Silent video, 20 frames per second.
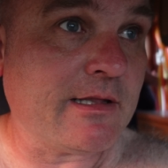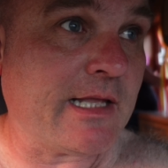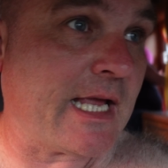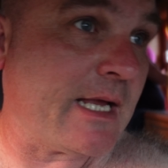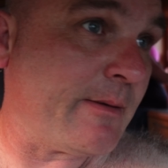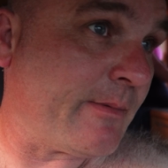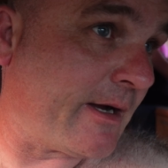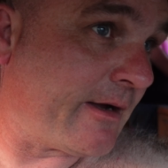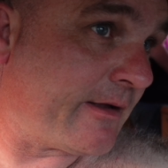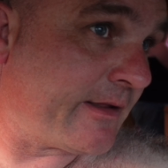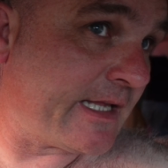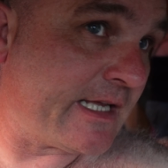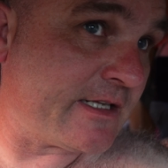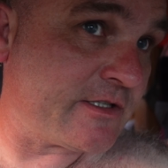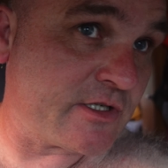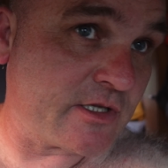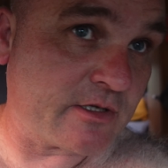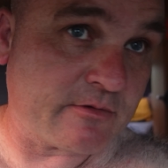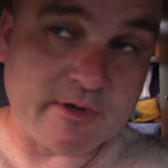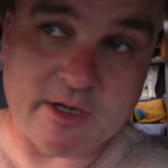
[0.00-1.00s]
lay-by on the
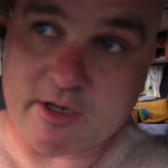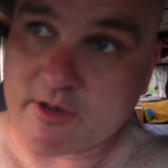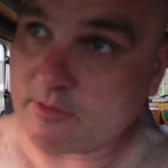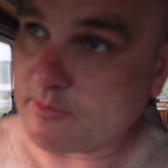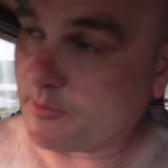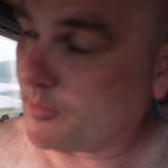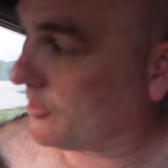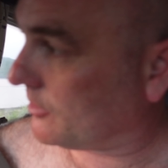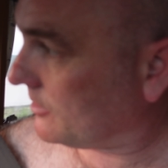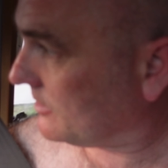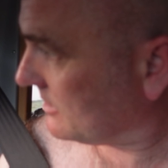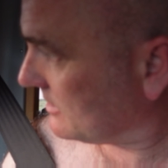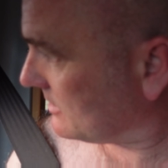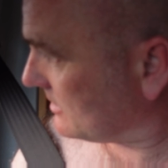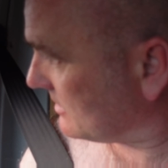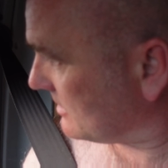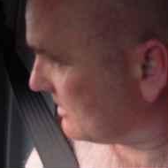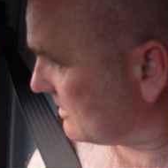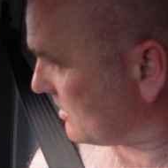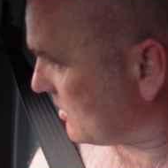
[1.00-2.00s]
edge of the road, but
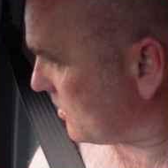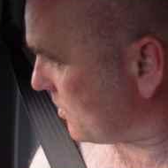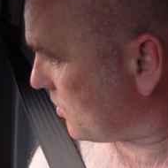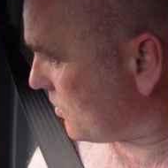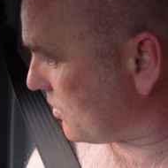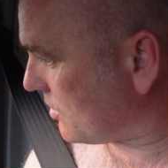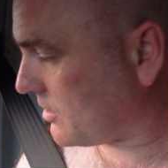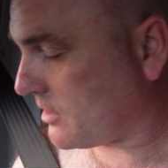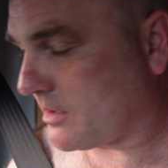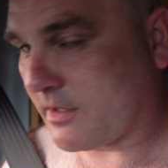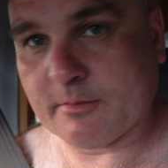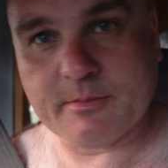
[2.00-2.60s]
oh,